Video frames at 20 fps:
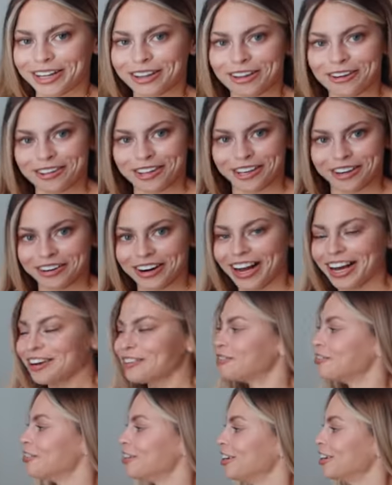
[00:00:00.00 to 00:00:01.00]
clothing
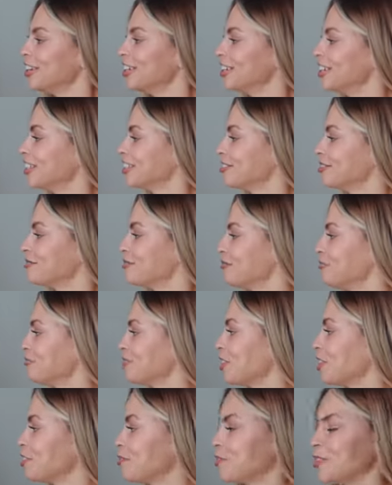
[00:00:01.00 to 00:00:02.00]
rack for
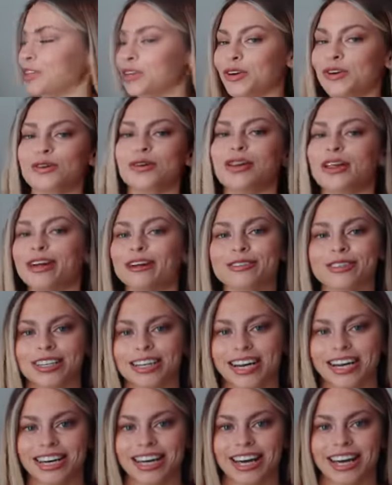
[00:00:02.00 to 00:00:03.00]
new clothes
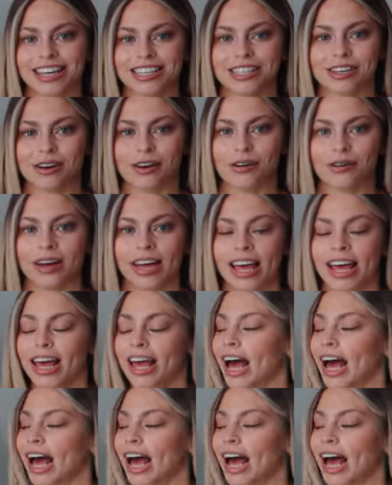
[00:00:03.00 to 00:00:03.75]
that I get so